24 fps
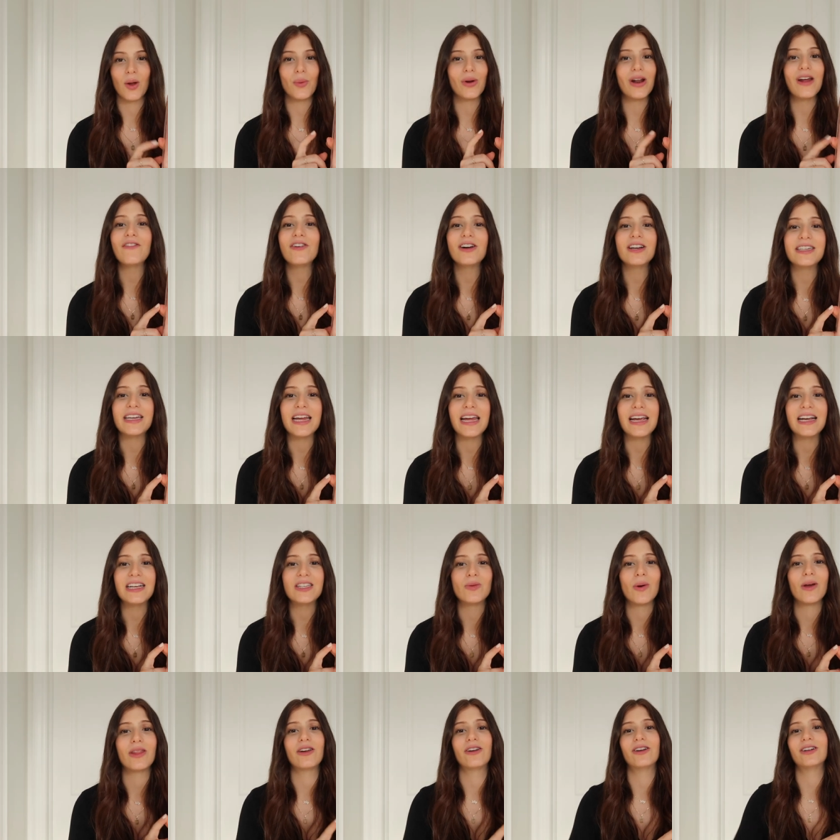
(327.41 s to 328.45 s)
Whatever it takes,
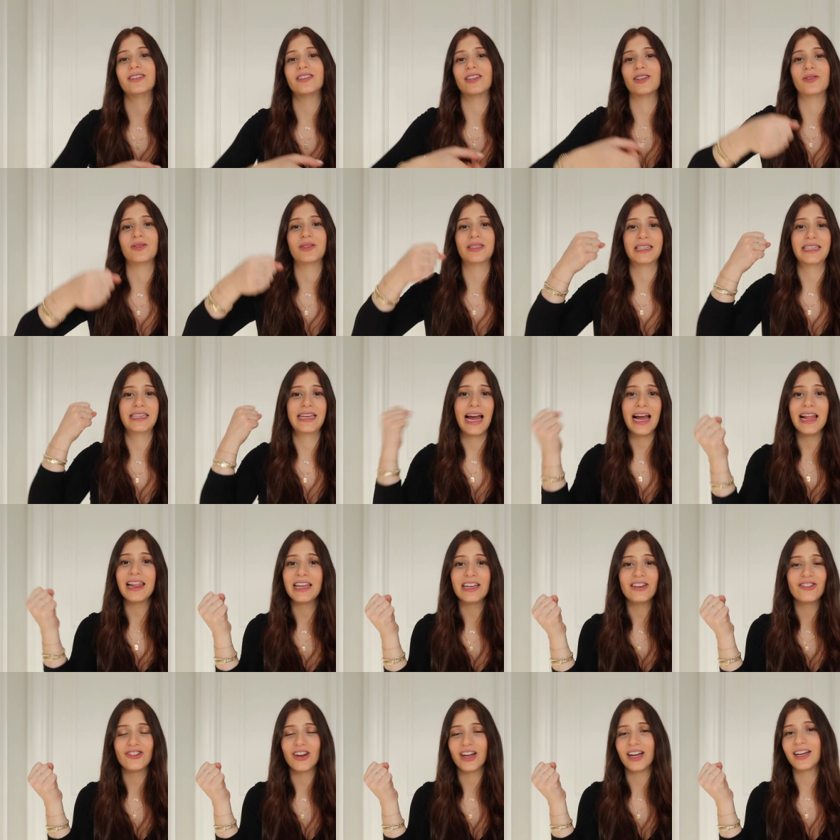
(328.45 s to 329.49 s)
whether it's those
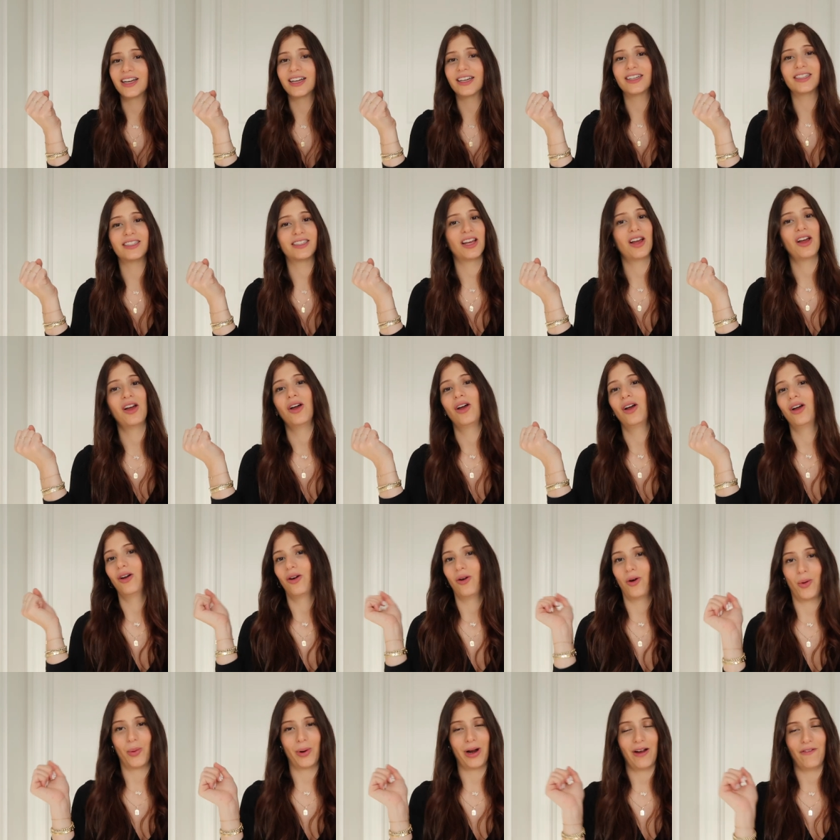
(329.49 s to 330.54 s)
gallon jugs
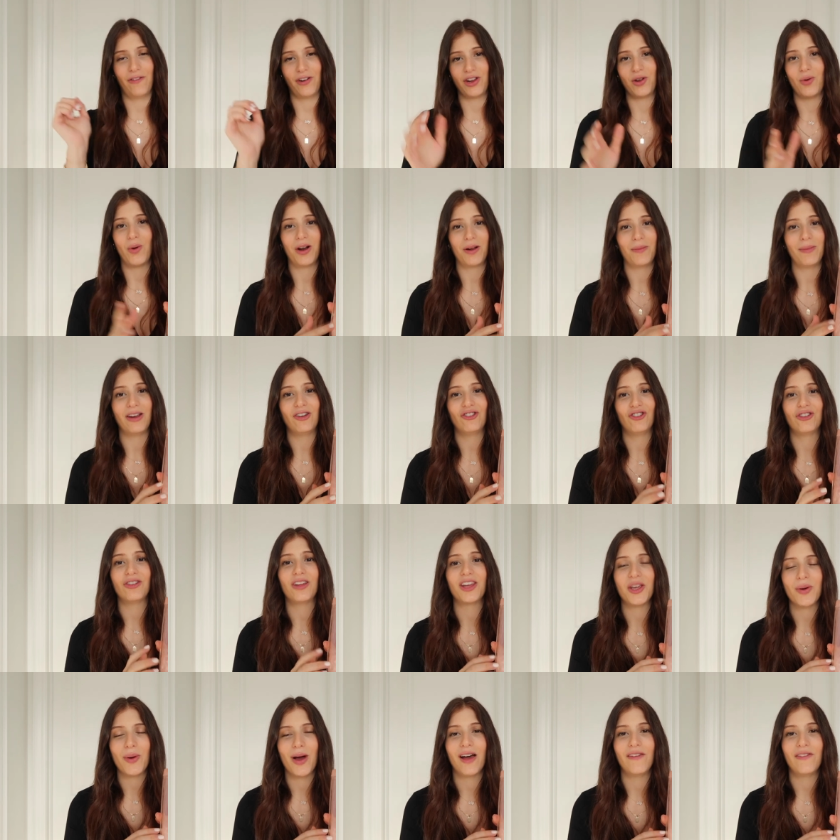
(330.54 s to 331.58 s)
or whatever, you want to make sure that
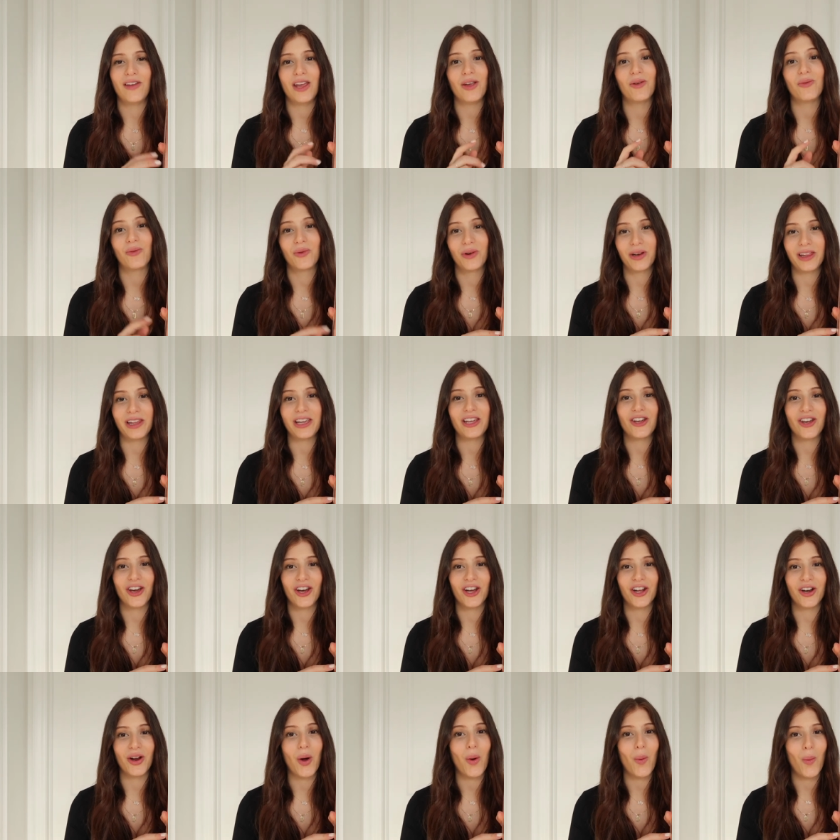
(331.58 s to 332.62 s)
you have a really
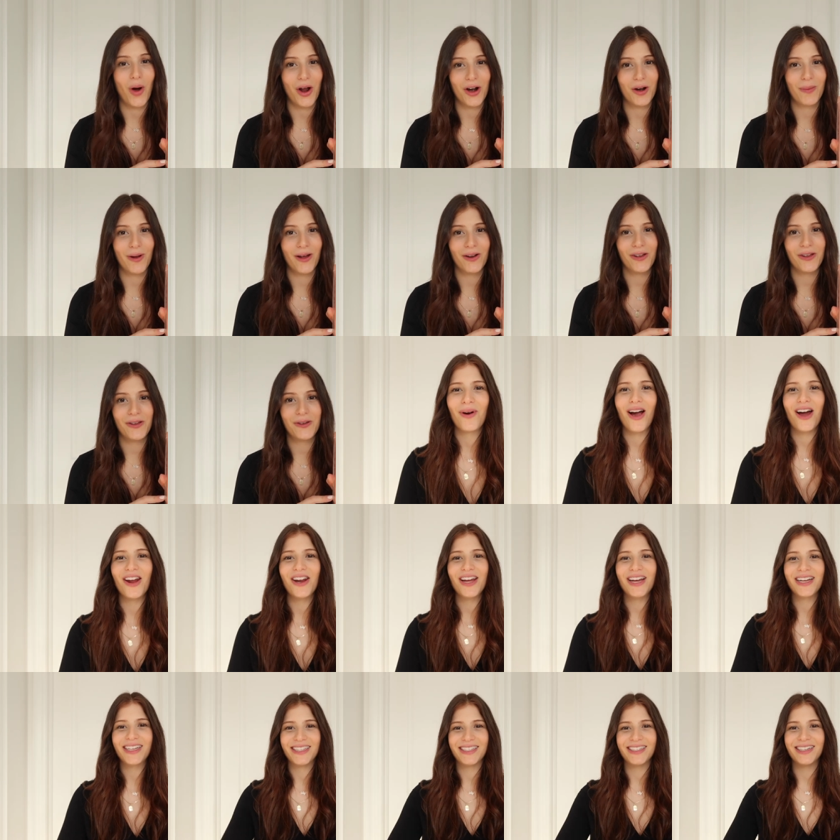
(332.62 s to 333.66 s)
good water bottle.
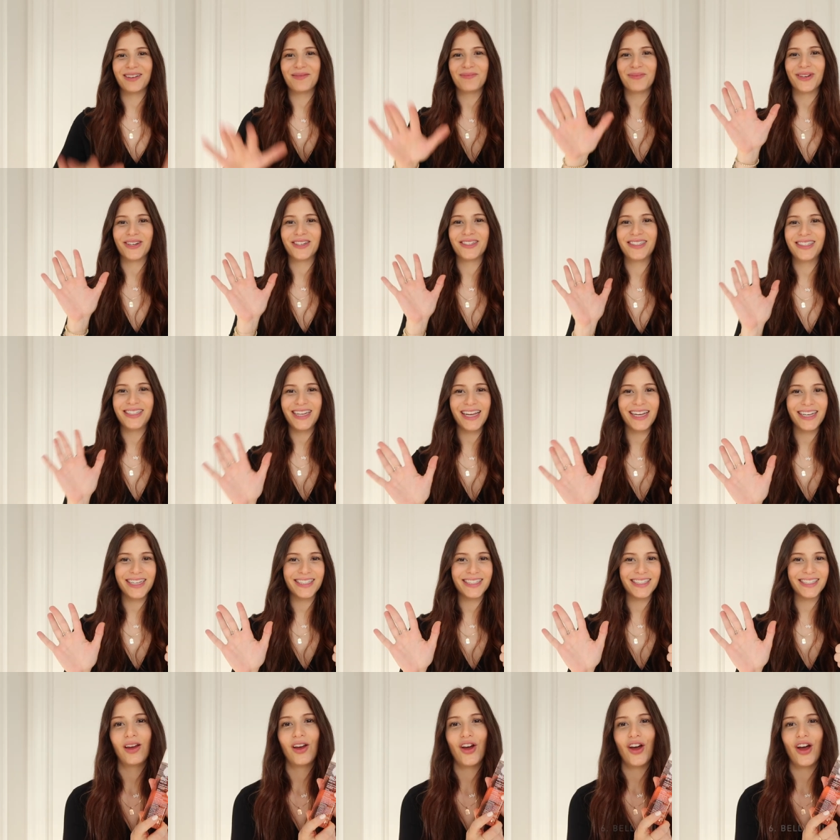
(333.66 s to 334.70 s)
Product number
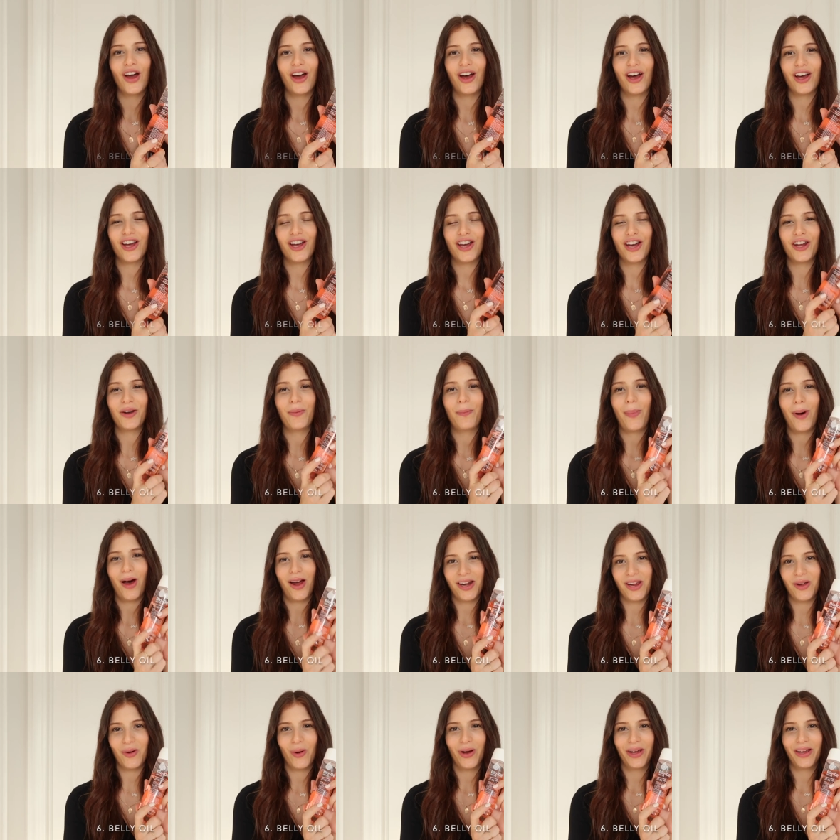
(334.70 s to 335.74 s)
6, a good
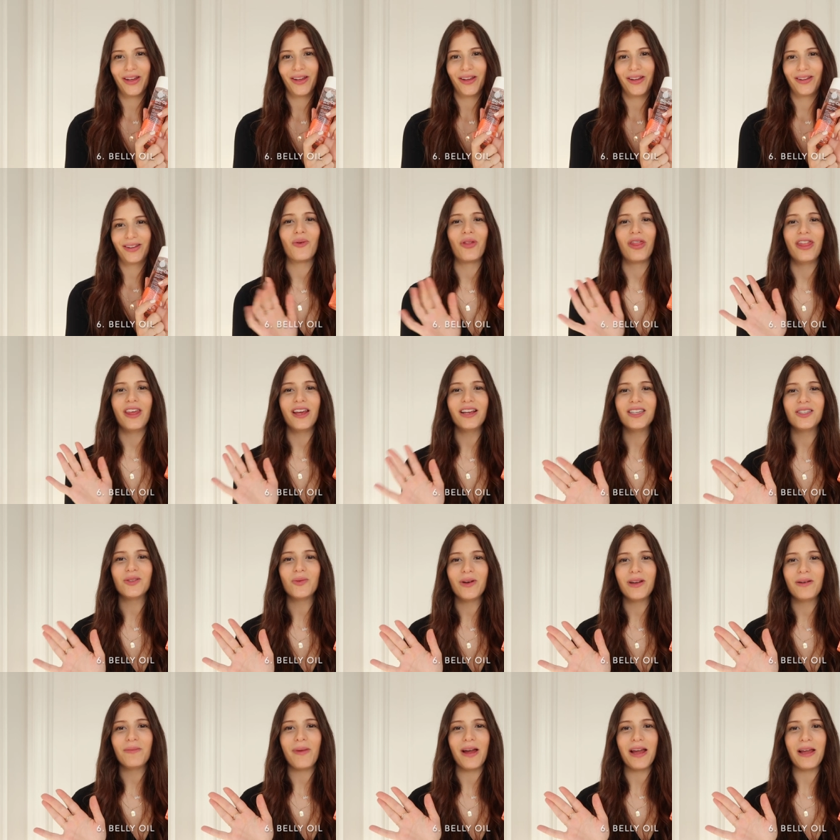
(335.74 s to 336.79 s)
body oil. So this
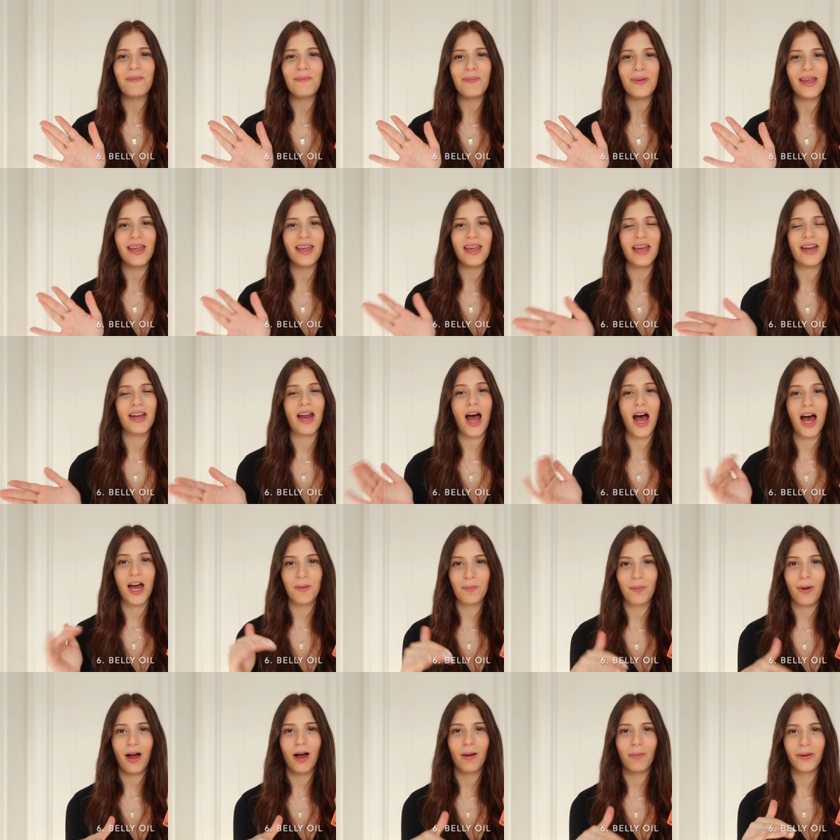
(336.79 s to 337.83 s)
one might be an
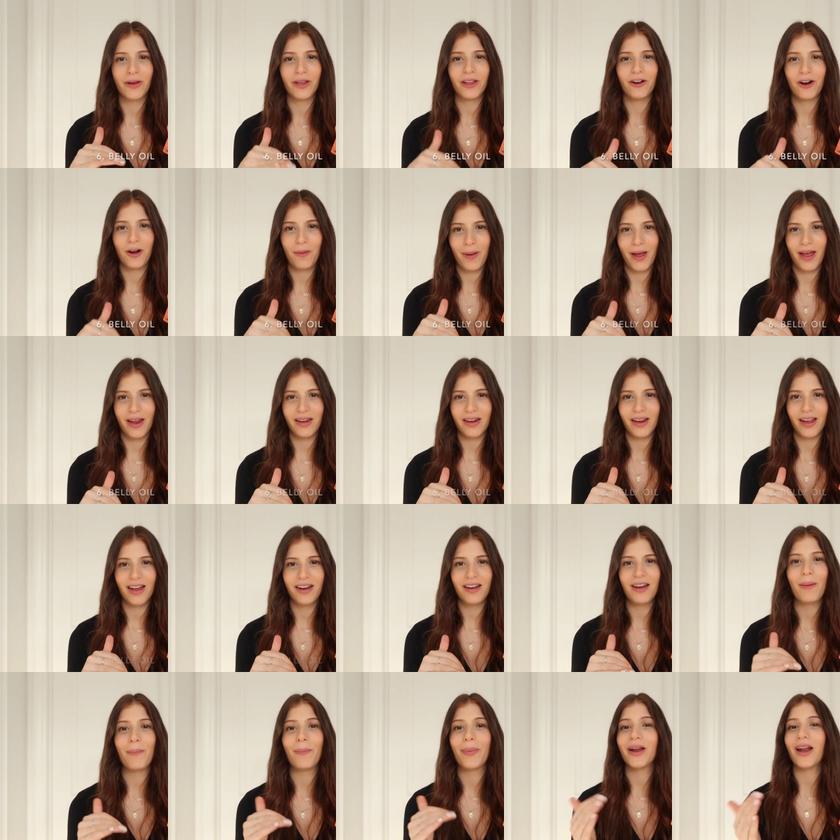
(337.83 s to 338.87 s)
unpopular
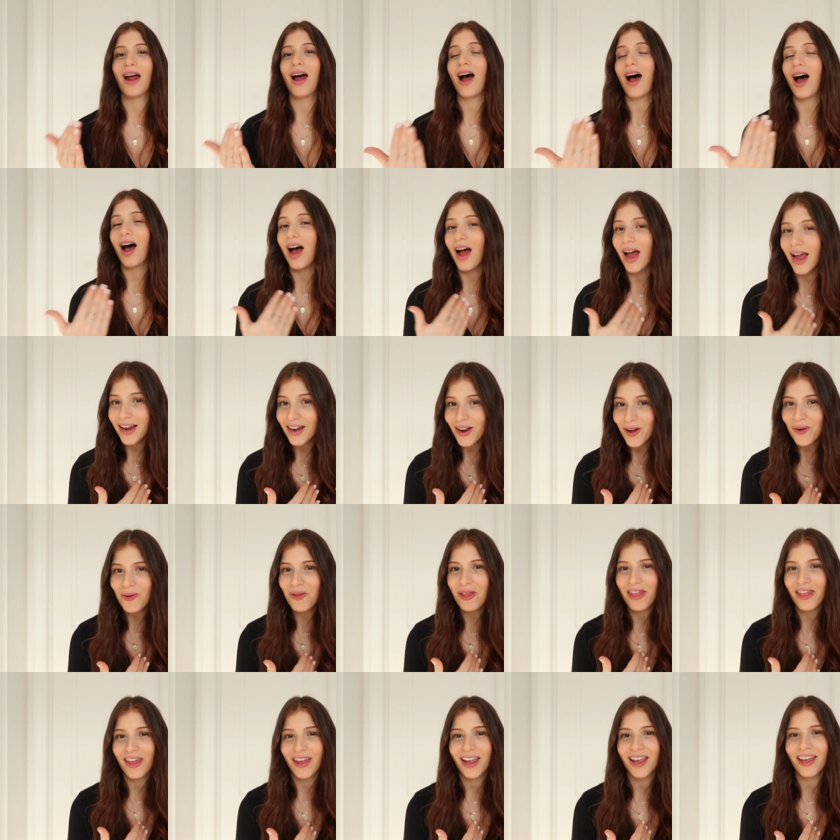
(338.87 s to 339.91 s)
opinion, but I don't
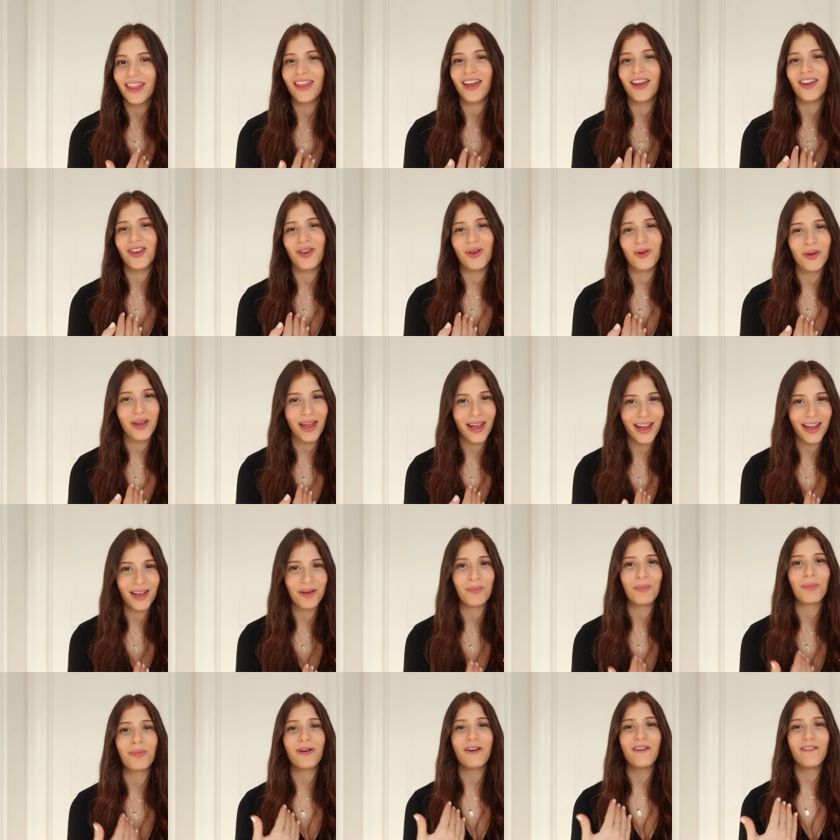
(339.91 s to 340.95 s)
think that you can
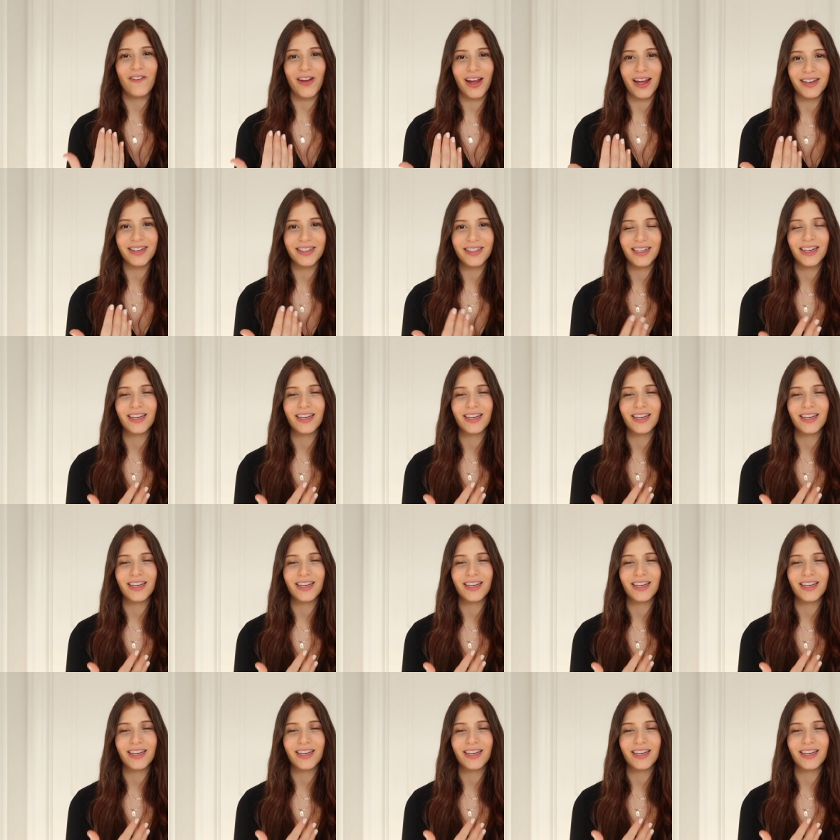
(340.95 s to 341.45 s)
prevent